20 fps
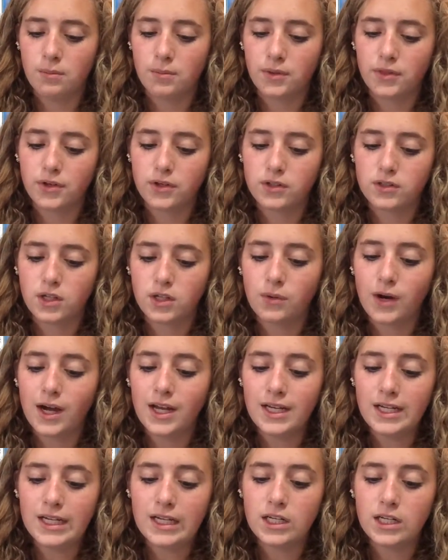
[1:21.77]
but there's no
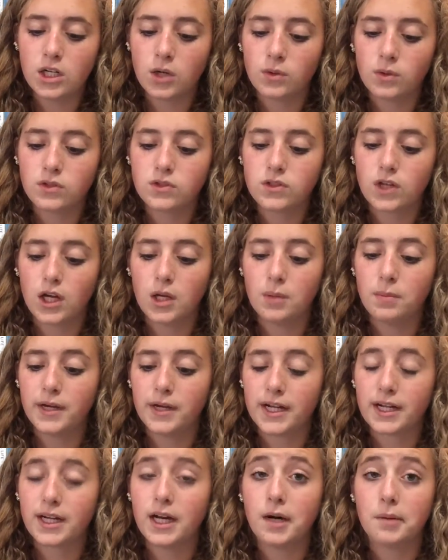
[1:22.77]
ID and no one saw you
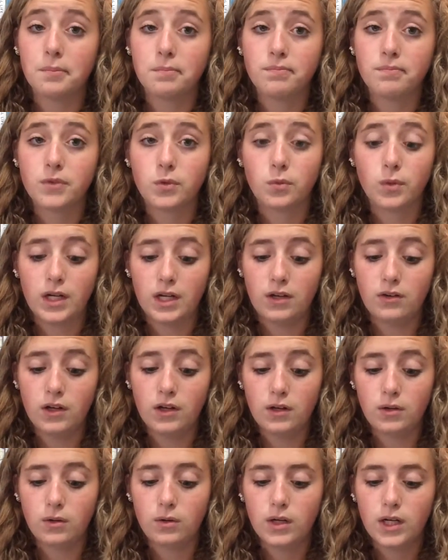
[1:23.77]
pick it up. What do you
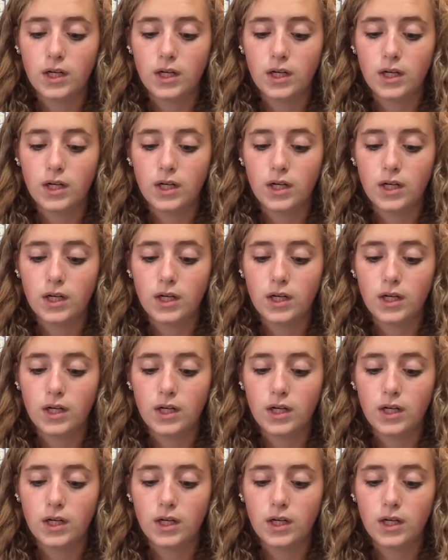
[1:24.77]
do?